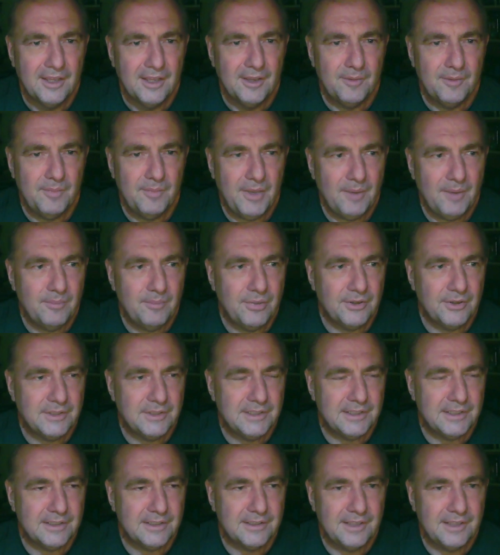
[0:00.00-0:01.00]
Ben puts
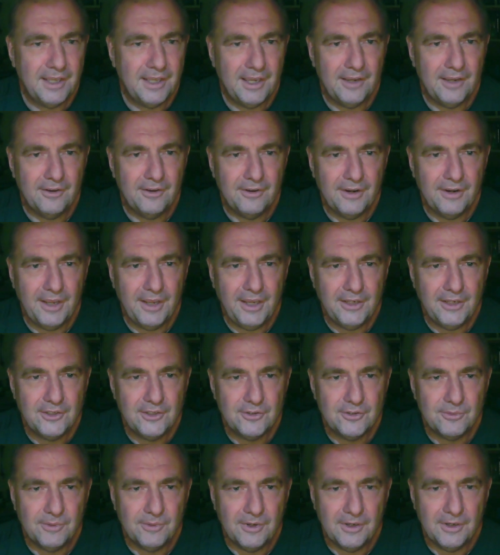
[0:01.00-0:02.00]
his king on
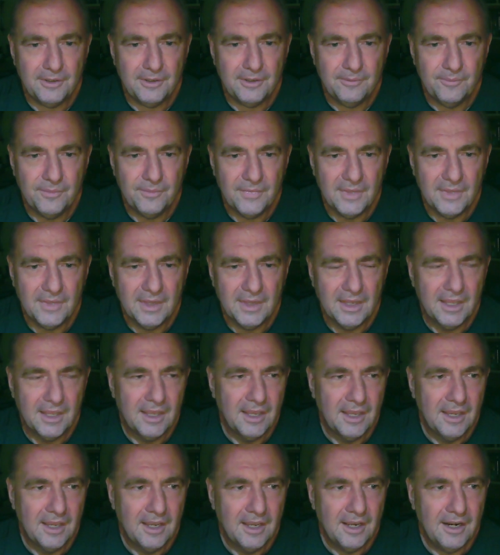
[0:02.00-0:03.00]
h1.
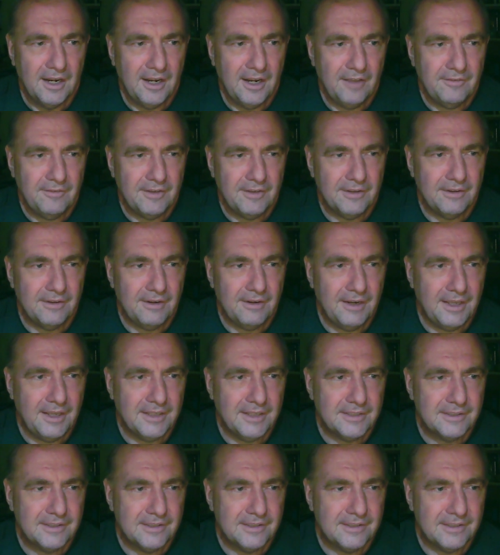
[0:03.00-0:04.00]

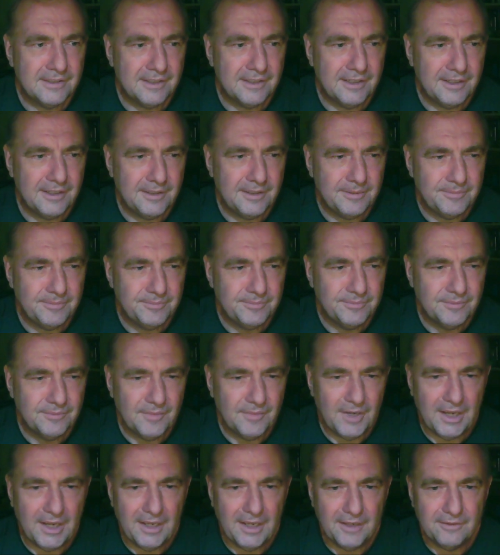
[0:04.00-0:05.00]
Nevertheless, my
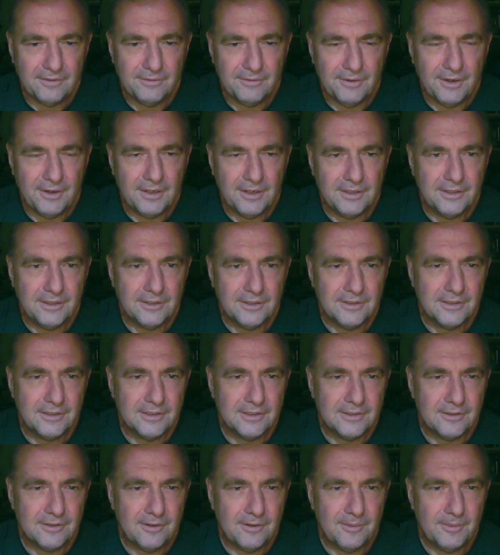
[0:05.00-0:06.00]
advantage is
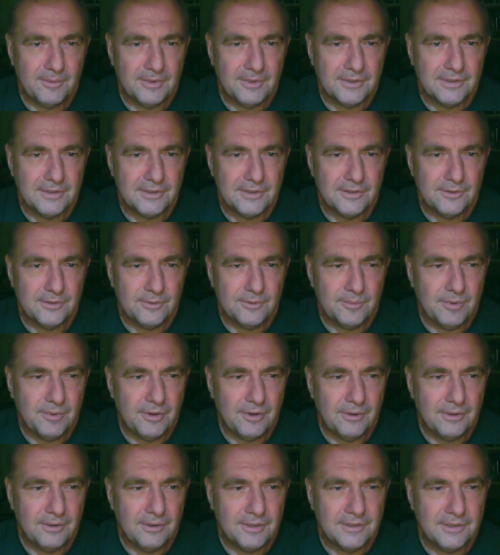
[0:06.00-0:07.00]
almost 2
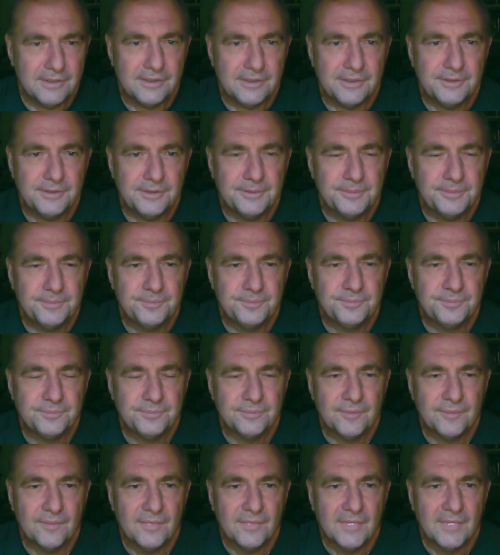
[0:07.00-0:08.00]
pawns.
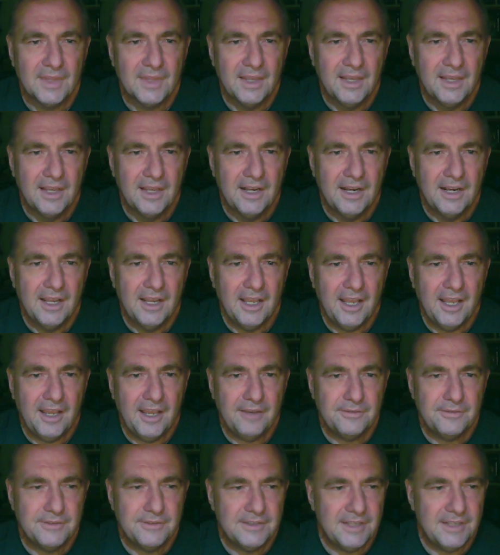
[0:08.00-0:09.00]

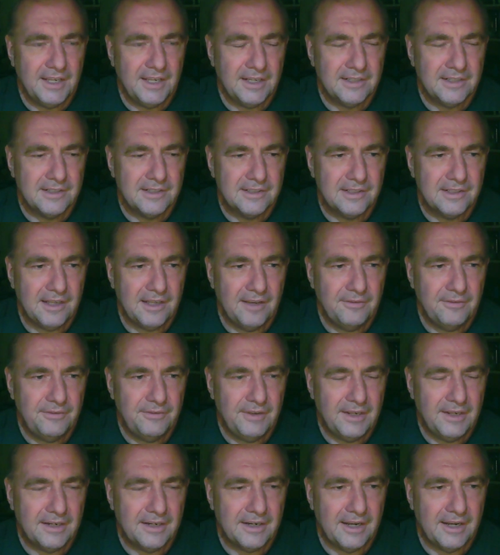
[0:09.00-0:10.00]
f6, I
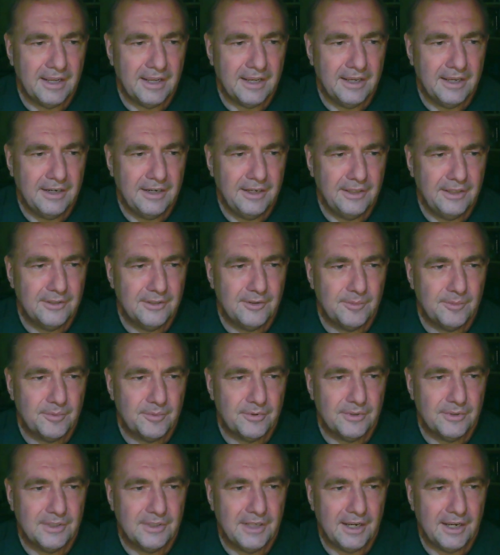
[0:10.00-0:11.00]
felt like I need to
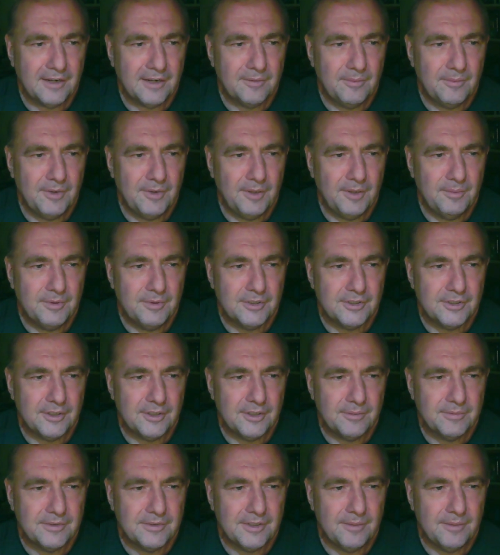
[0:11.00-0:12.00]
protect my bishop
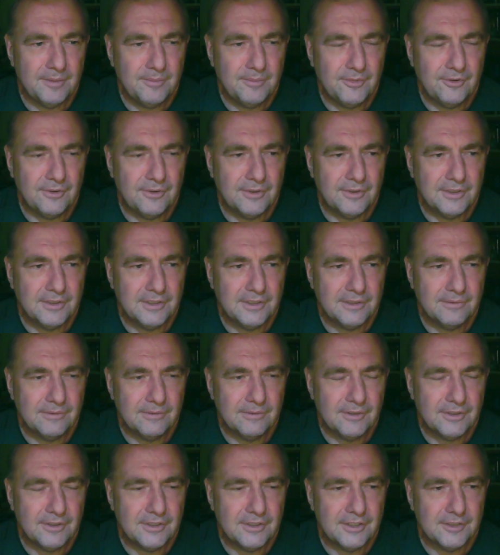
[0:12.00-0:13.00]
some more, than
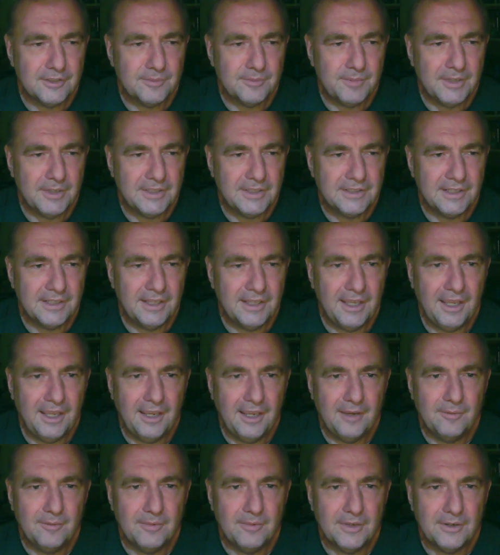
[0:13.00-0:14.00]
not just by the
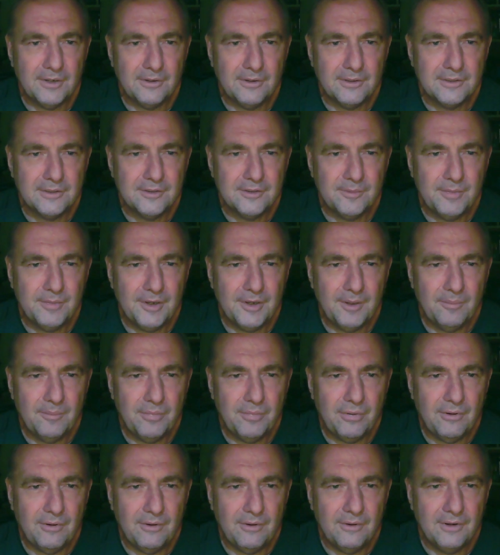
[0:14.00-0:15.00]
king, but also by a
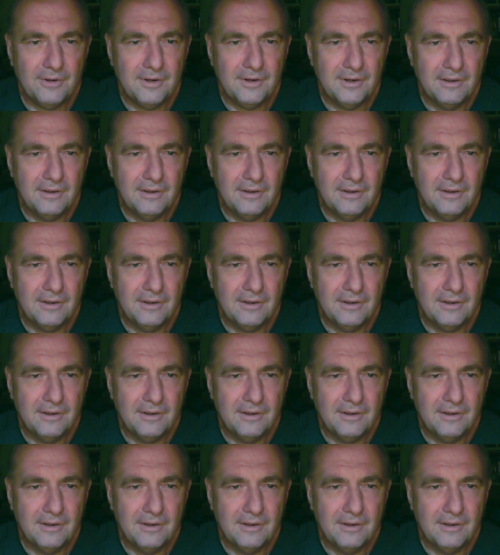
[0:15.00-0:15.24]
pawn.